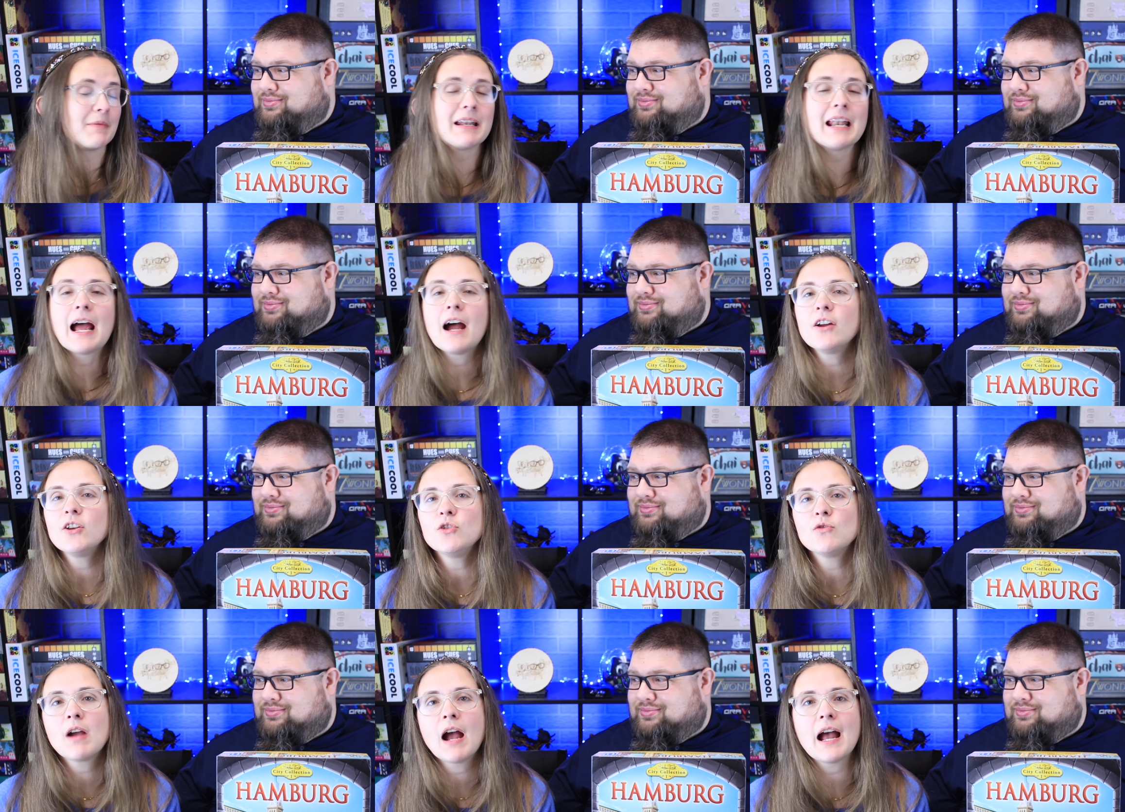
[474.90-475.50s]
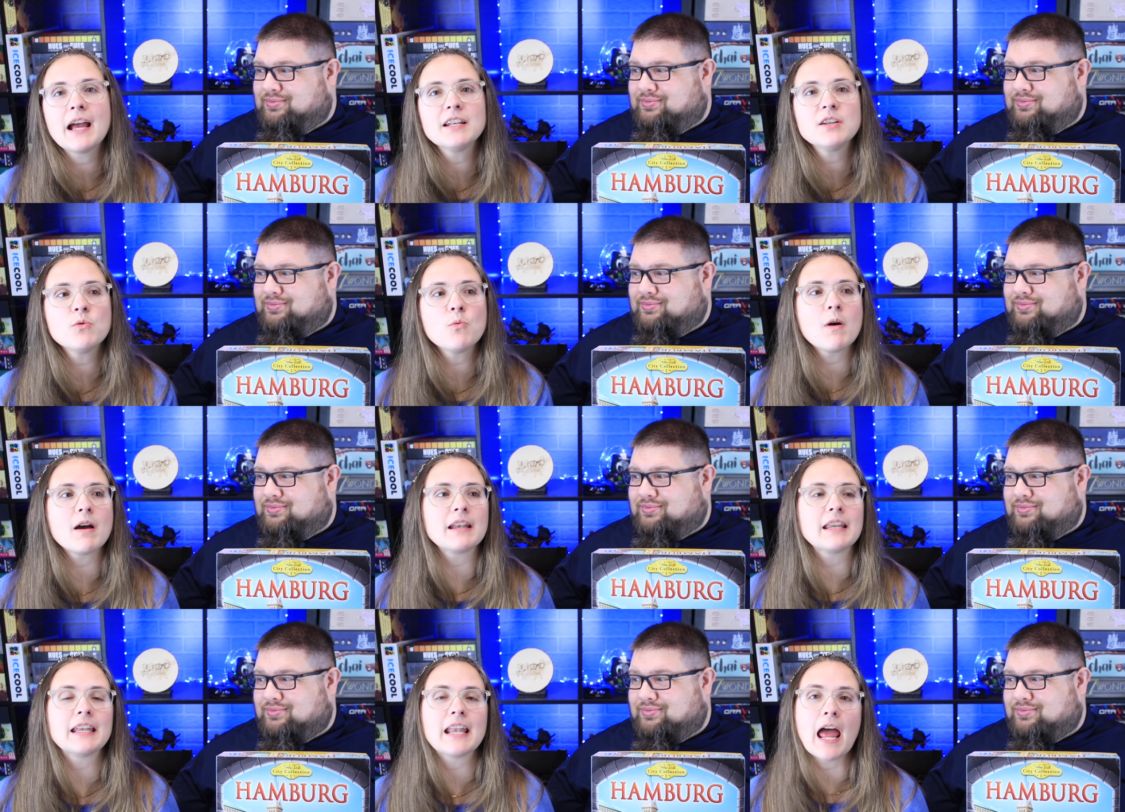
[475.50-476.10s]
Speaker 1: and how you kind of
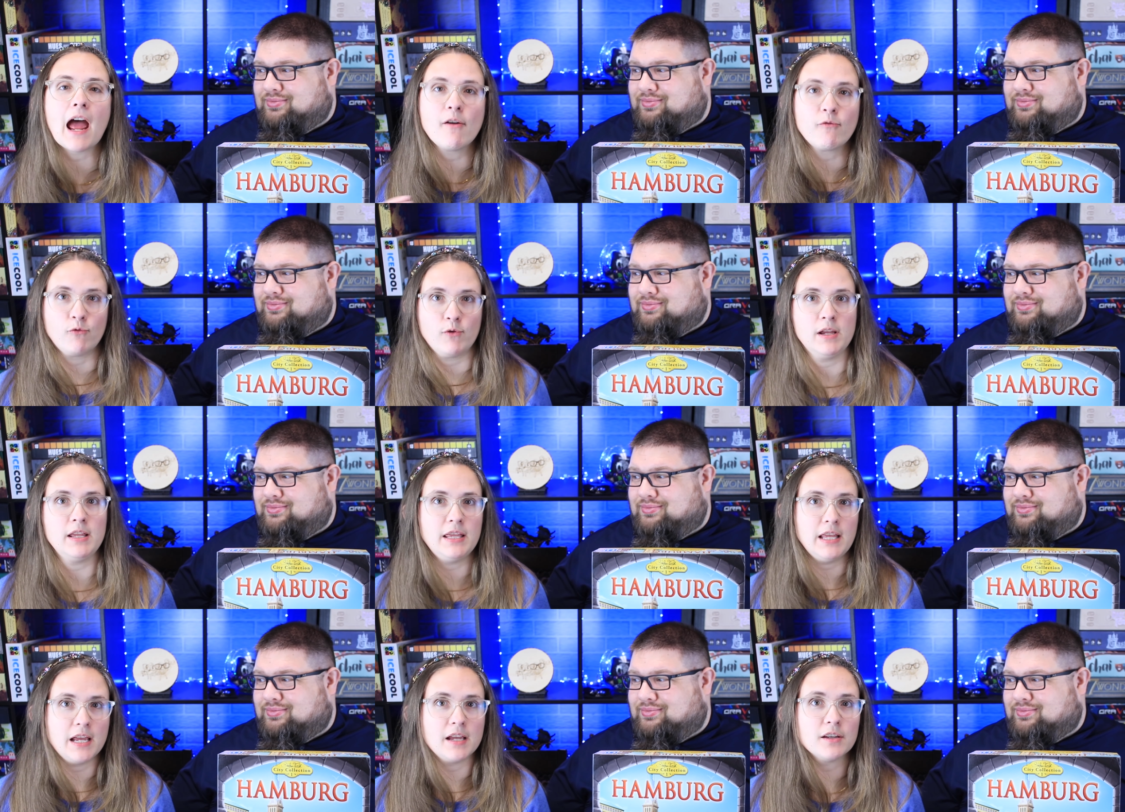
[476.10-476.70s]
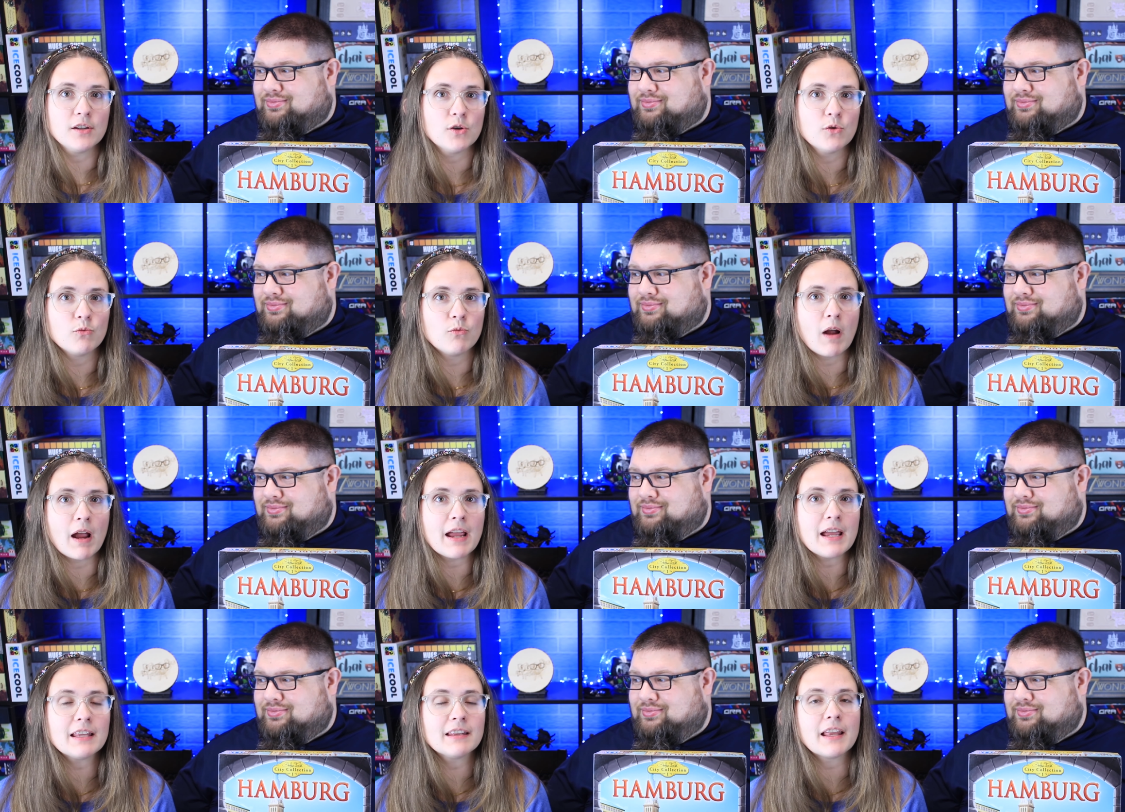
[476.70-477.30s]
wanted everything,
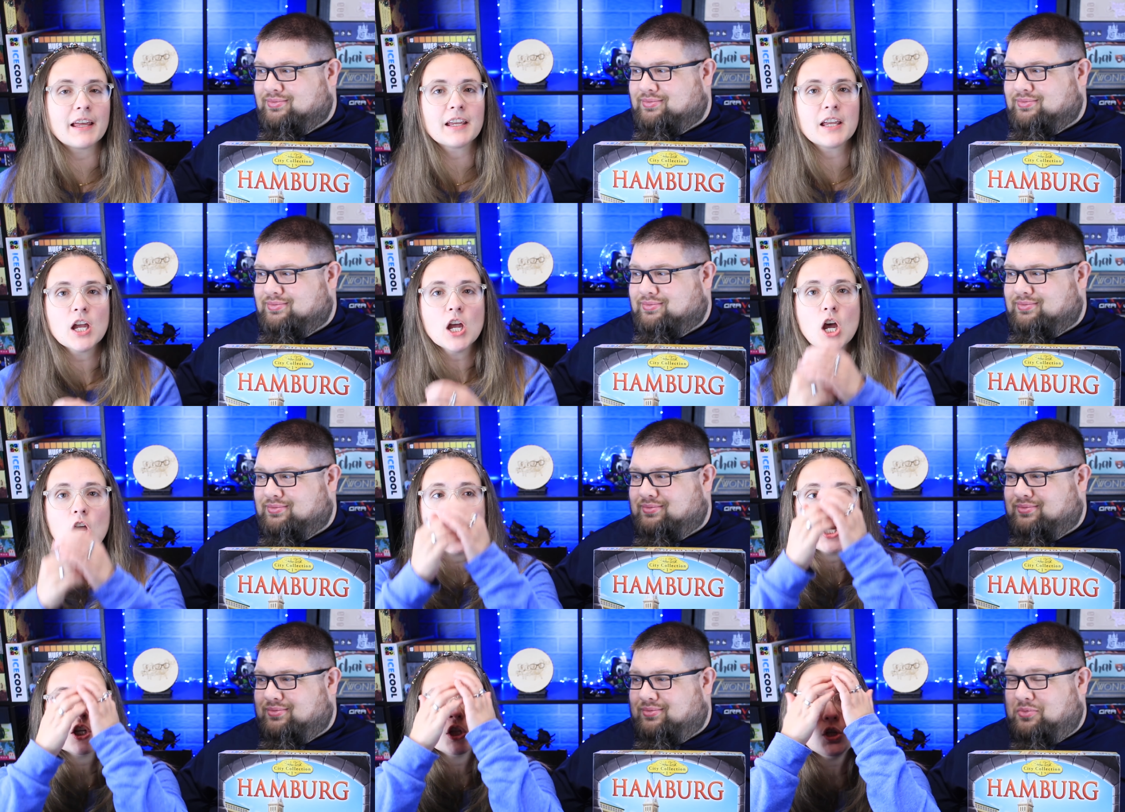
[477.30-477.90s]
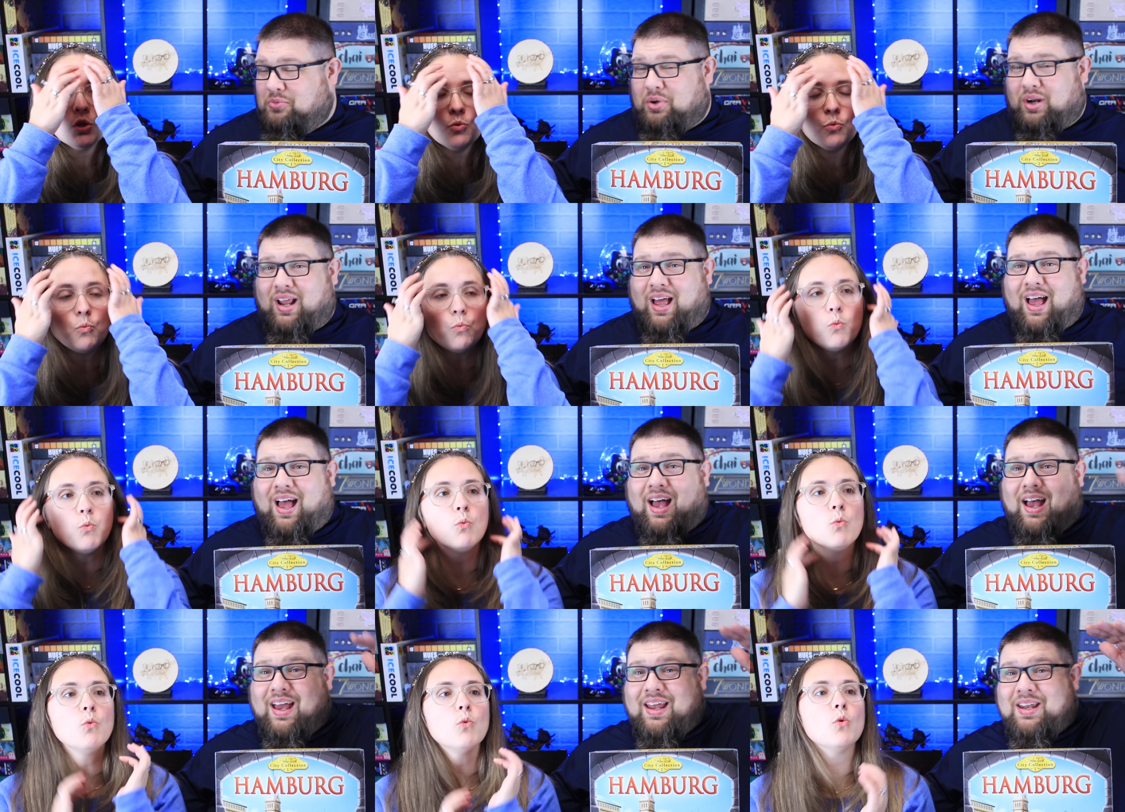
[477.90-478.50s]
right? Like
Speaker 2: you want
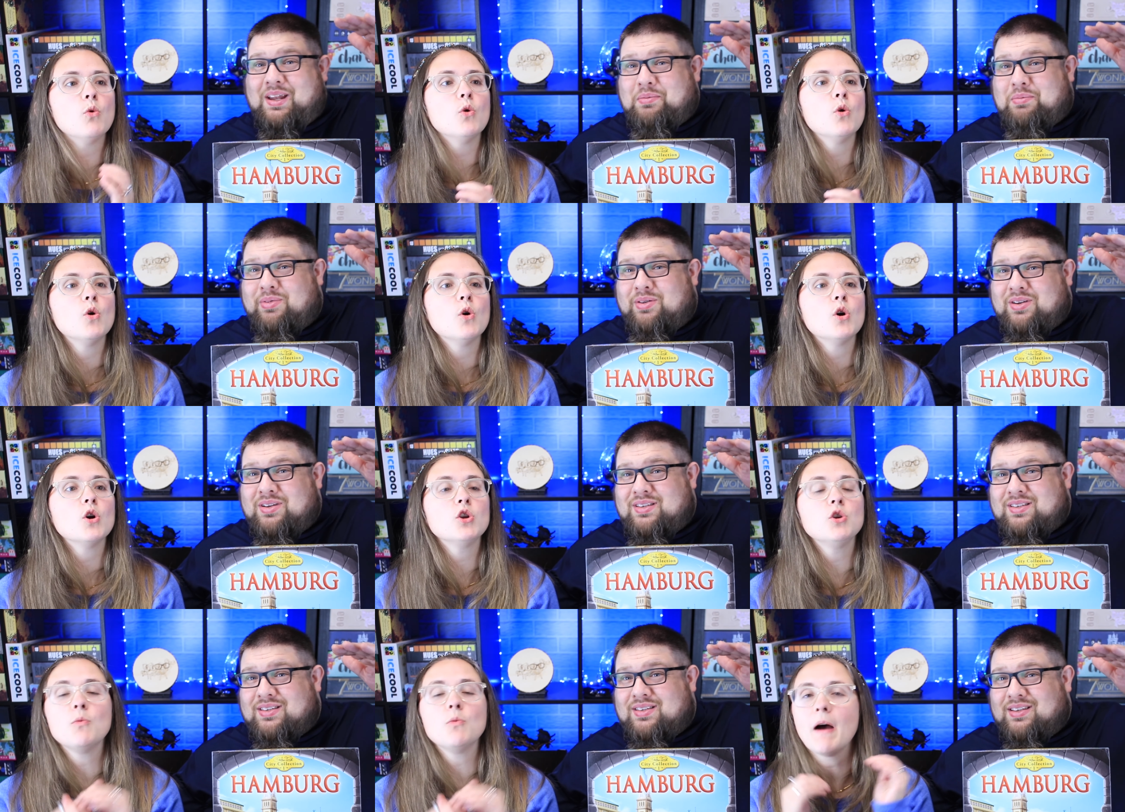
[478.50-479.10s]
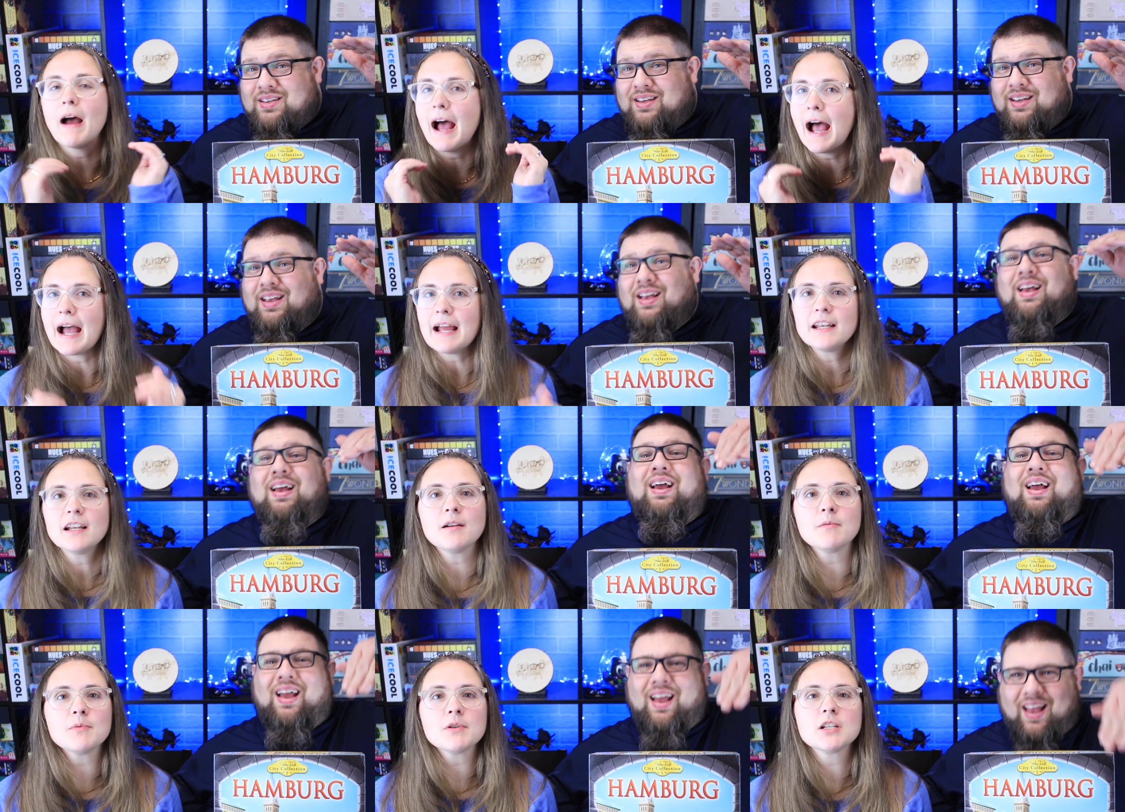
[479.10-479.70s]
high numbers.
Speaker 1: You want high
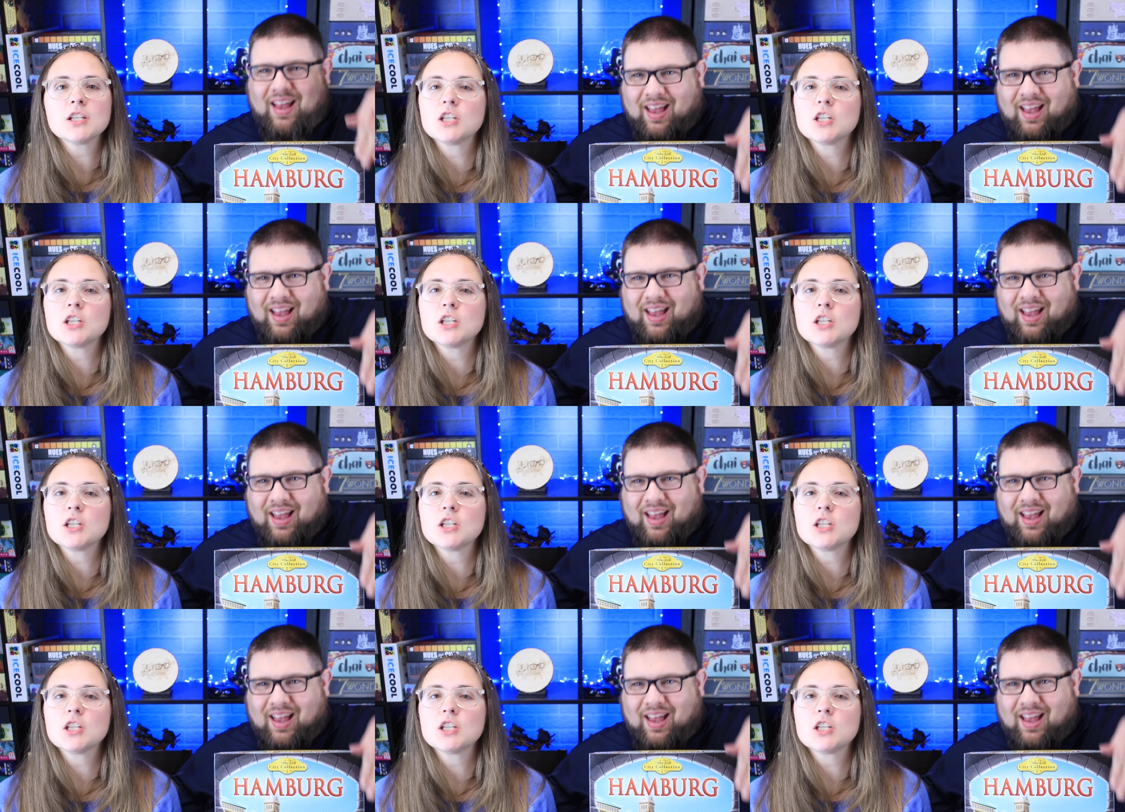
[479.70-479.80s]
numbers